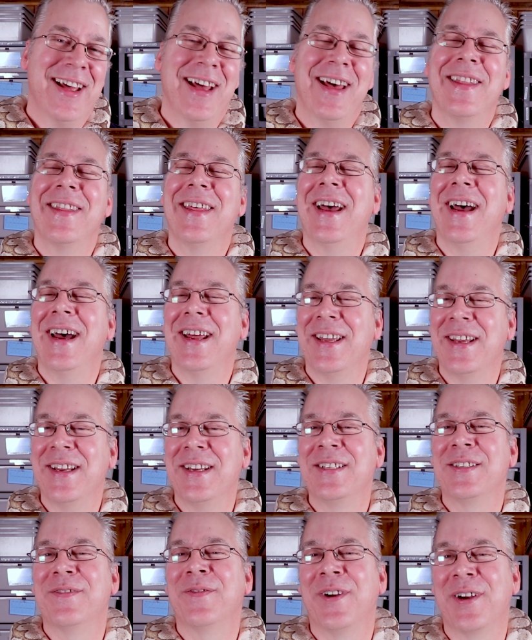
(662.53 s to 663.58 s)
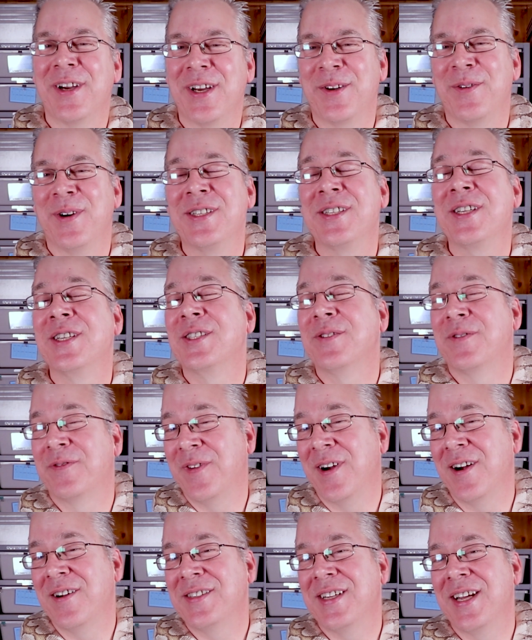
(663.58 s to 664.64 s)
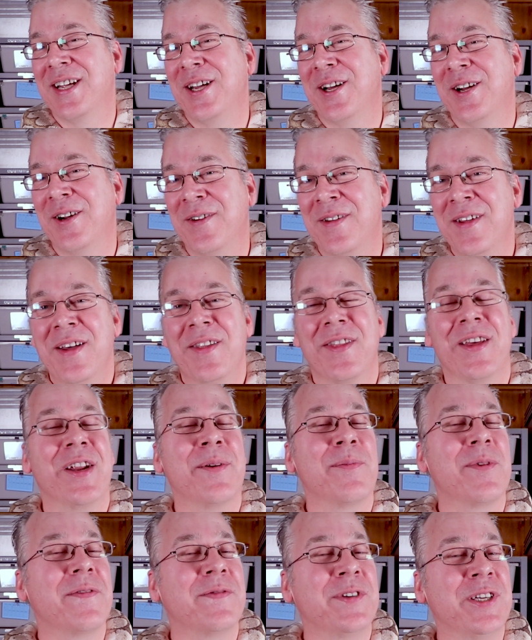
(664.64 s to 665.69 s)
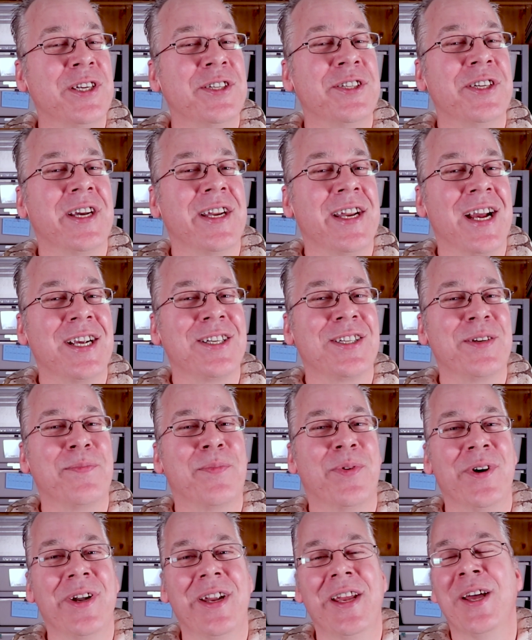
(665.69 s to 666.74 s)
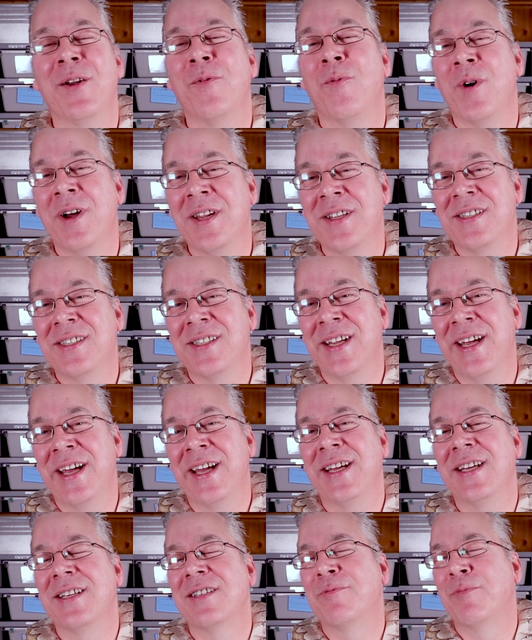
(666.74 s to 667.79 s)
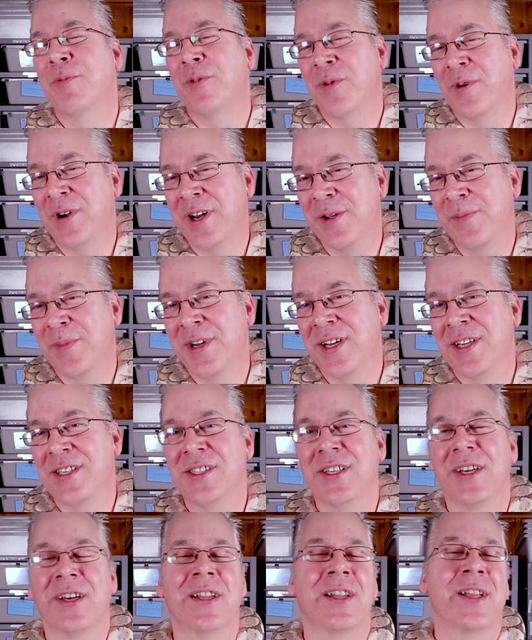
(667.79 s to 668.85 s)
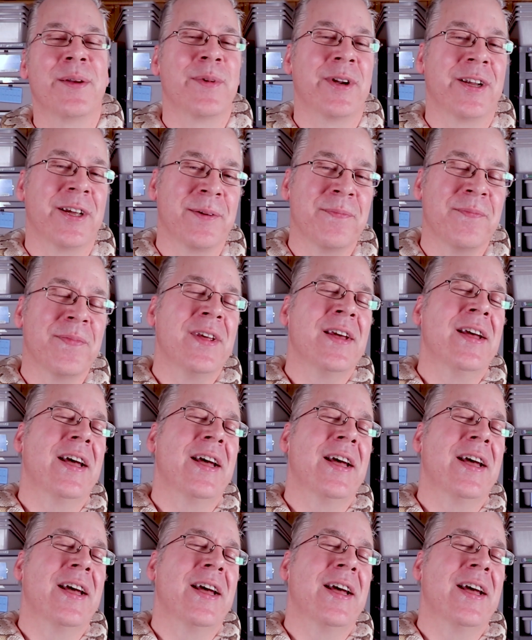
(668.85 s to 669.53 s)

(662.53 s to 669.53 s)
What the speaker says: And that is a very good question. As far as I know, the number of genes you can actually put in one snake is pretty much unlimited.